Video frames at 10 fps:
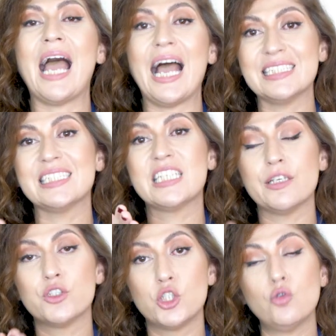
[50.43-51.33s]
and it
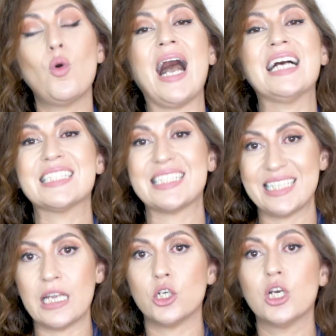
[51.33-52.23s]
gives you as a
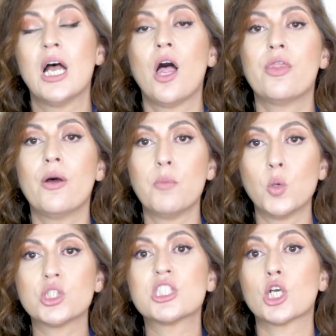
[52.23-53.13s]
seller the
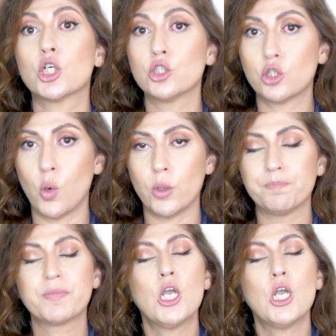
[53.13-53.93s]
most control.